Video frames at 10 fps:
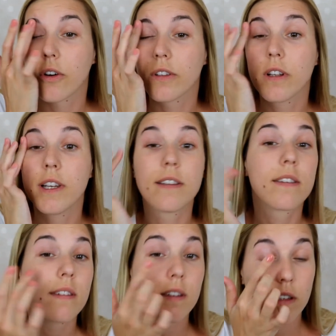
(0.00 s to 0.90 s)
on the
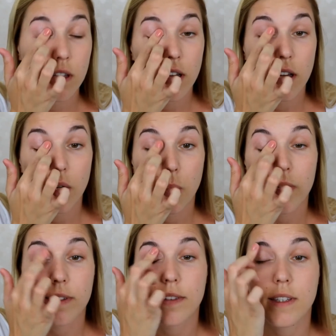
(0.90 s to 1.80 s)
lids.
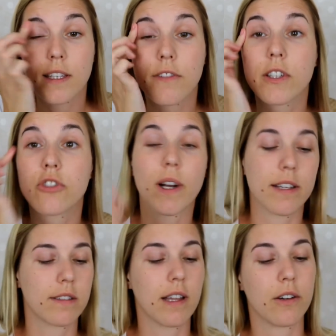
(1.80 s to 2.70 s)
We'll see if it
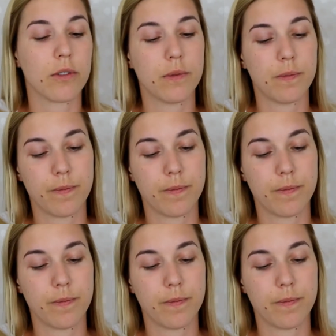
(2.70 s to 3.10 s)
dries down.